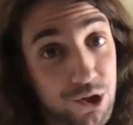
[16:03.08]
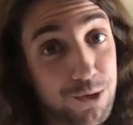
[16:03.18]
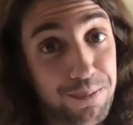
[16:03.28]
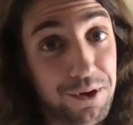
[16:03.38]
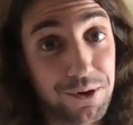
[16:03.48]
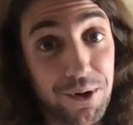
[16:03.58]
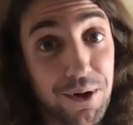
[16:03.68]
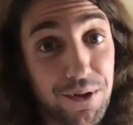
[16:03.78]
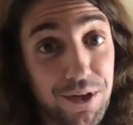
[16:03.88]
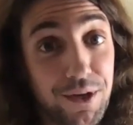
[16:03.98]
speak to
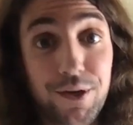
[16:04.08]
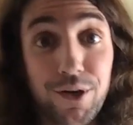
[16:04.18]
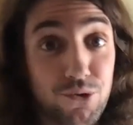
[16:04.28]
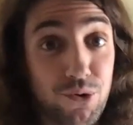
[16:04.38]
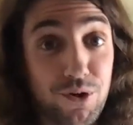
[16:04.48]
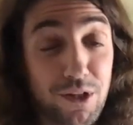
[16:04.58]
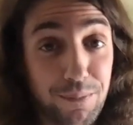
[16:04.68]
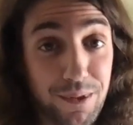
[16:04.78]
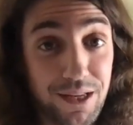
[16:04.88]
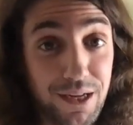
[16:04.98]
all the country
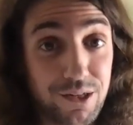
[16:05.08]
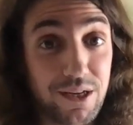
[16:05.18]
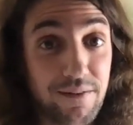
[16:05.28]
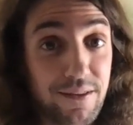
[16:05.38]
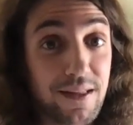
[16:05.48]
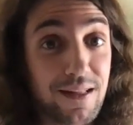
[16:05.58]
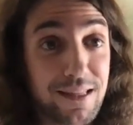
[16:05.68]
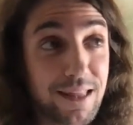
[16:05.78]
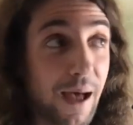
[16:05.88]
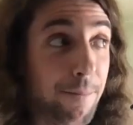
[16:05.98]
club elites and everything
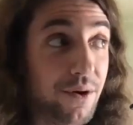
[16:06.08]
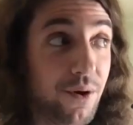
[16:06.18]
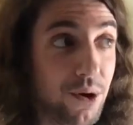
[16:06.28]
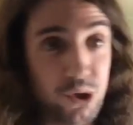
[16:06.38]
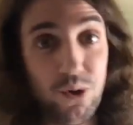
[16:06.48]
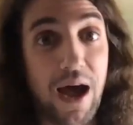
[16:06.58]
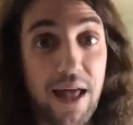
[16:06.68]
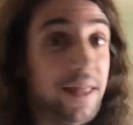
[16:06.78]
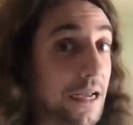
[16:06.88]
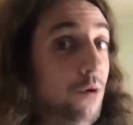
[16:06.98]
like that, but also
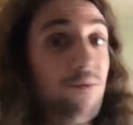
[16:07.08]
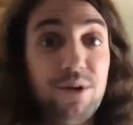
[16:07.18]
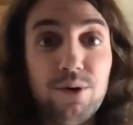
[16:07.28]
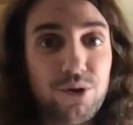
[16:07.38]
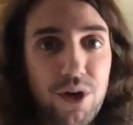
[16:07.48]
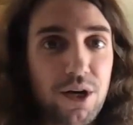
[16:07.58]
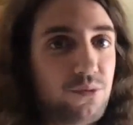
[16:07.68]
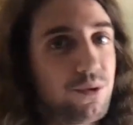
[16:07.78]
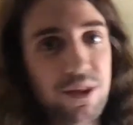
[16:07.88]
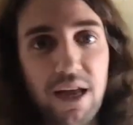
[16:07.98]
had like a real
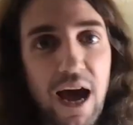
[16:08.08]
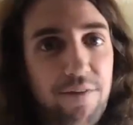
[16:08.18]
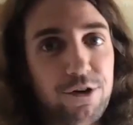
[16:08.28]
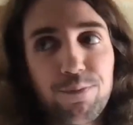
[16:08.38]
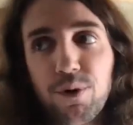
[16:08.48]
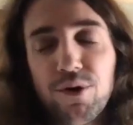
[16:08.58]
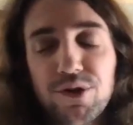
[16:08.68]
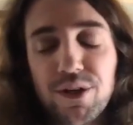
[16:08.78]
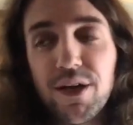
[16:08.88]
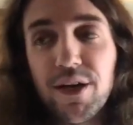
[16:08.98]
touch with the average person.